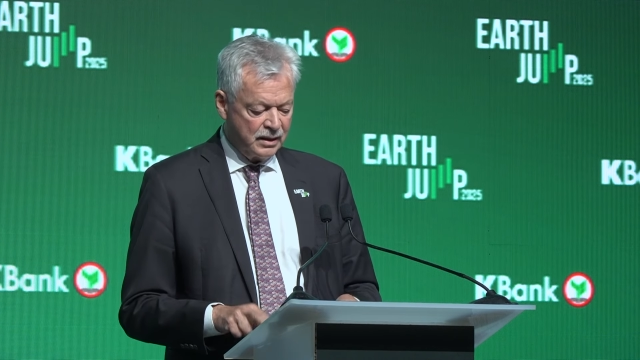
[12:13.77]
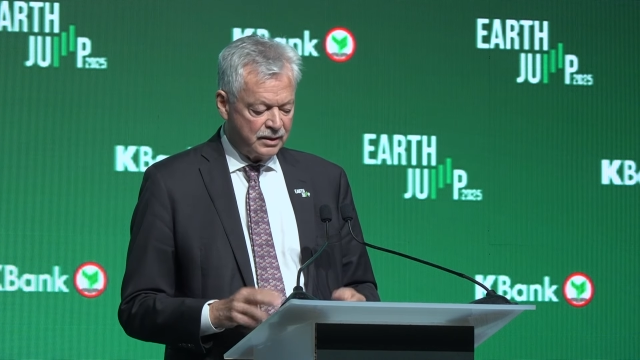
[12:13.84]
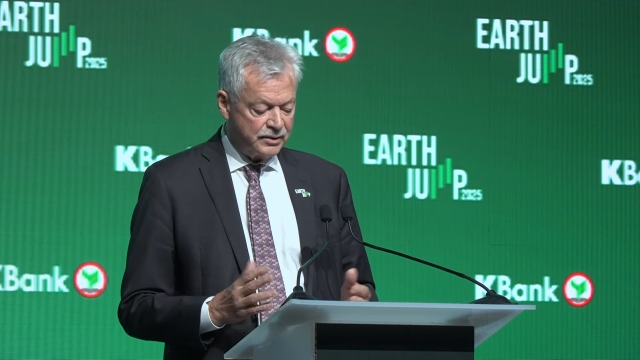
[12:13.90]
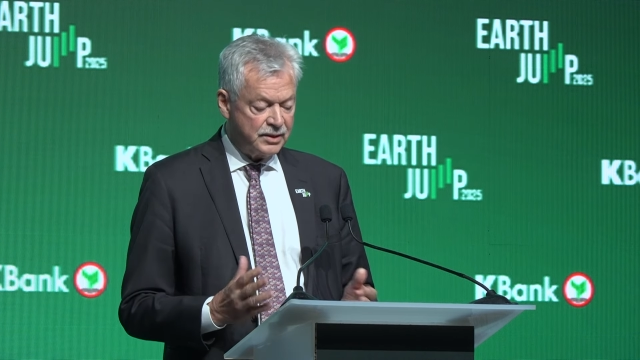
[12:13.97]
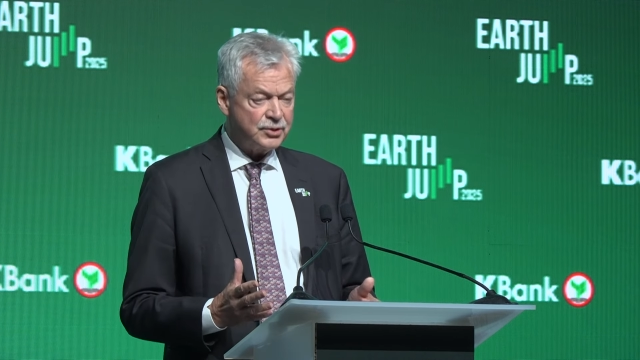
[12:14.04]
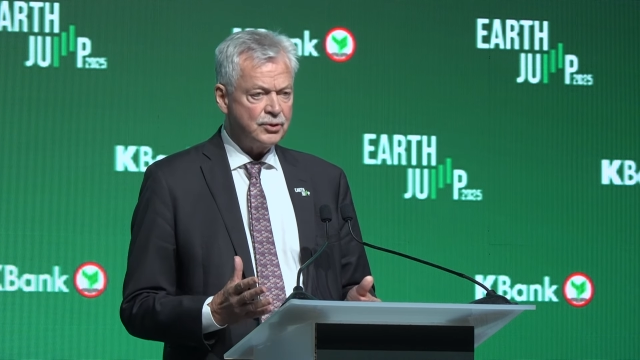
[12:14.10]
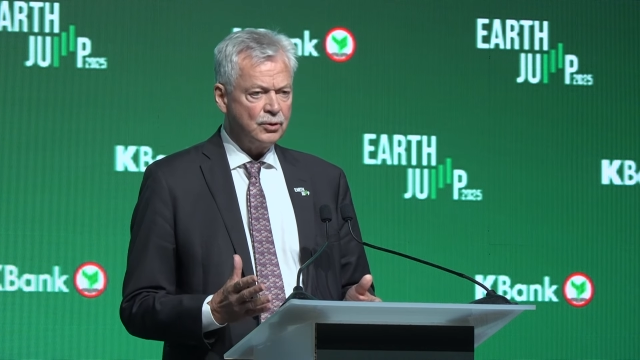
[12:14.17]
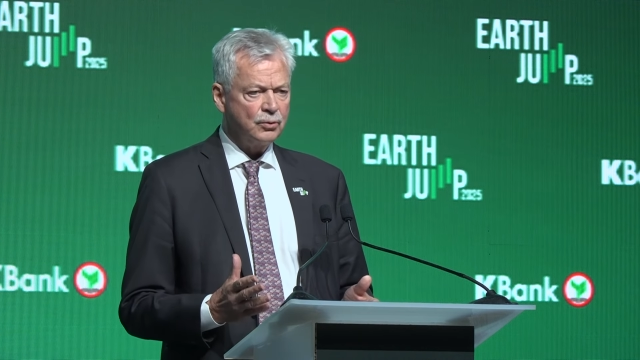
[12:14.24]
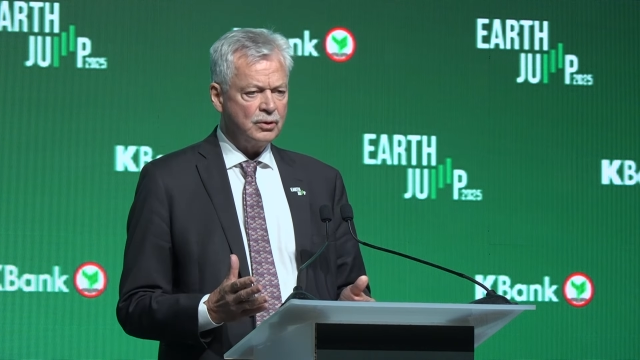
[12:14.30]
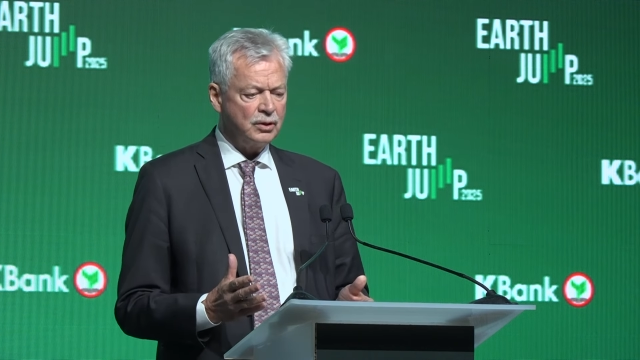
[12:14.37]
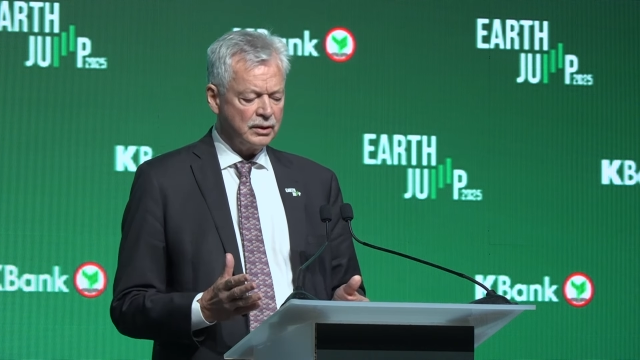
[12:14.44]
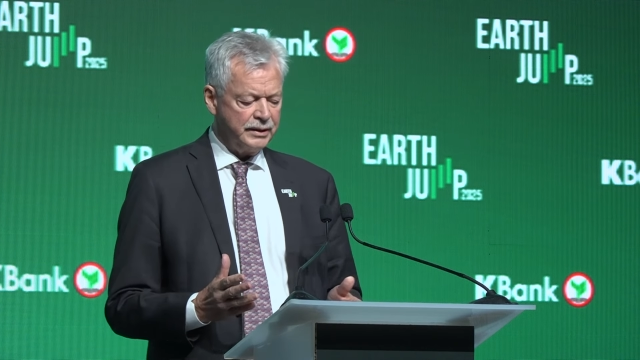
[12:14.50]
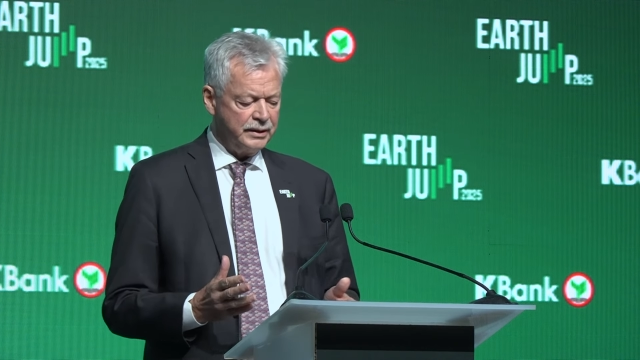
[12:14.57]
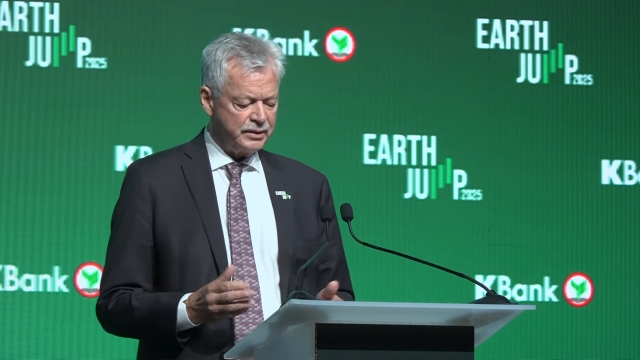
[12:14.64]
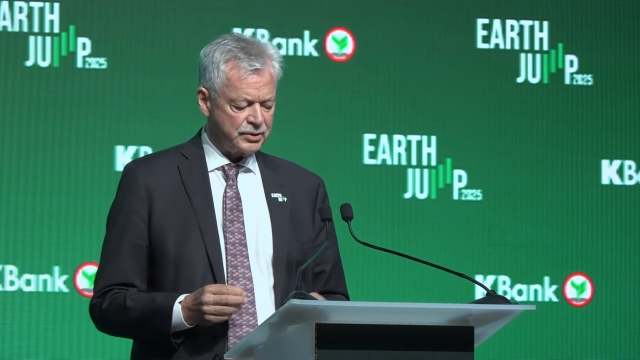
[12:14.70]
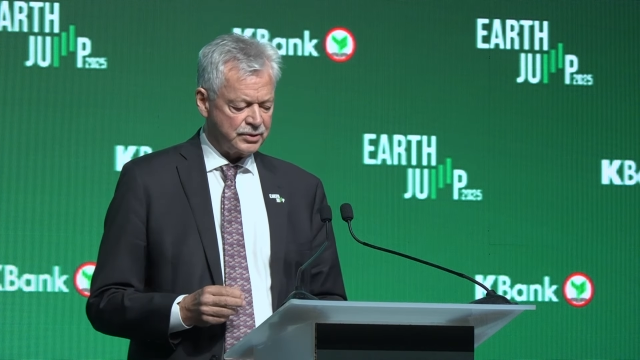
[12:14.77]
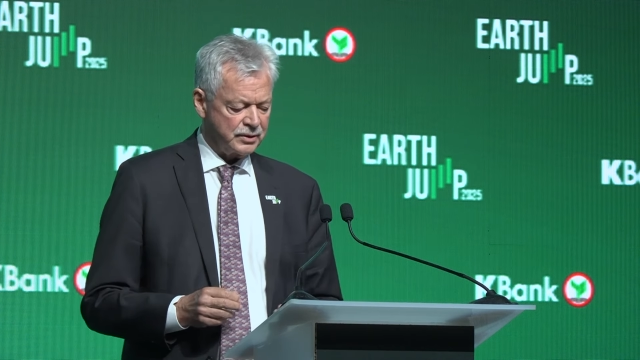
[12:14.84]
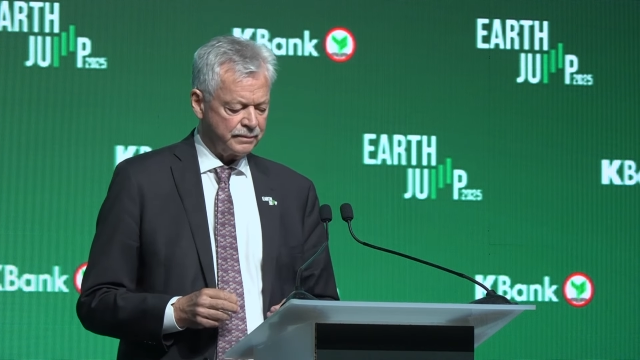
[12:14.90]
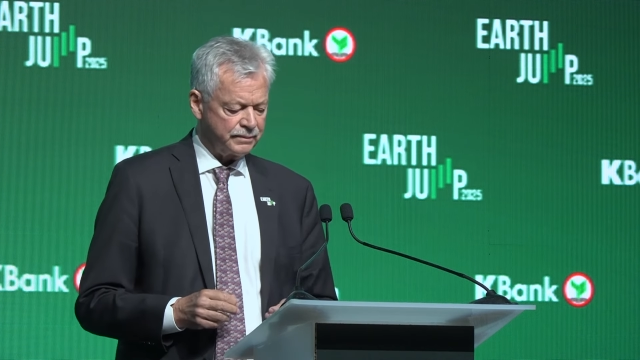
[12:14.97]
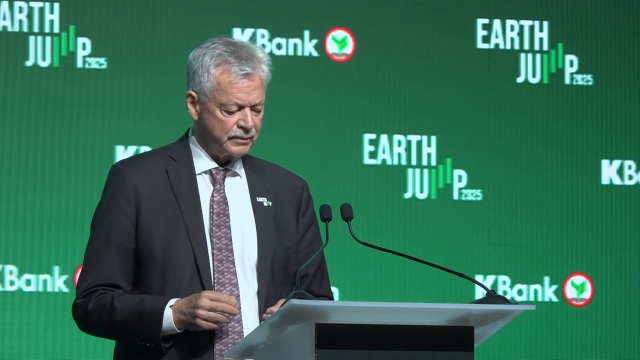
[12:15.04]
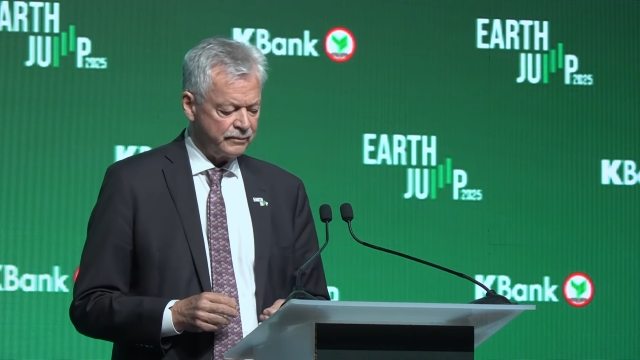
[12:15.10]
This local leadership